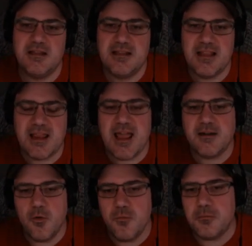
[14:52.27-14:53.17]
I
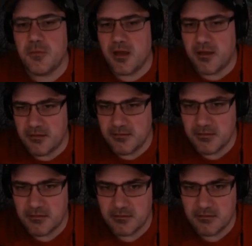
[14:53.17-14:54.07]
don't
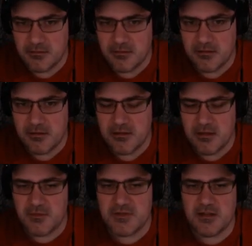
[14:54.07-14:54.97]
mind
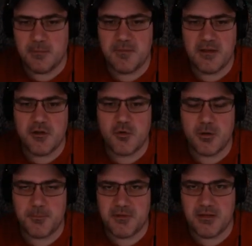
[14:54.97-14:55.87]
if something
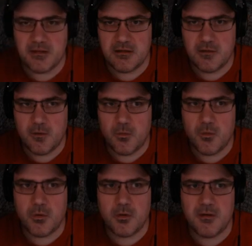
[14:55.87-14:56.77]
cryptic
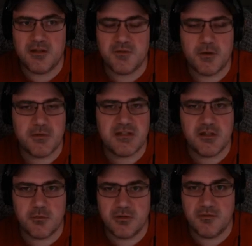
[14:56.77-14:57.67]
or is very
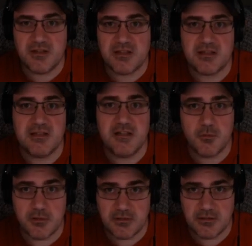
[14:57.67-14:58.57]
secretive is a
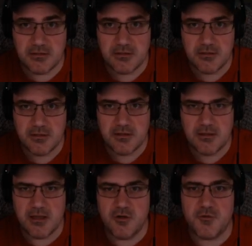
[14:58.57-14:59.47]
secret,
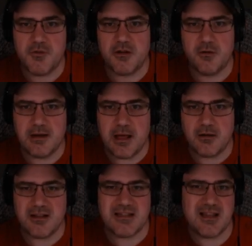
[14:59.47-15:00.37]
and you figure it out,
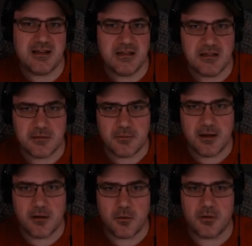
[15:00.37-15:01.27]
it's like an Easter egg or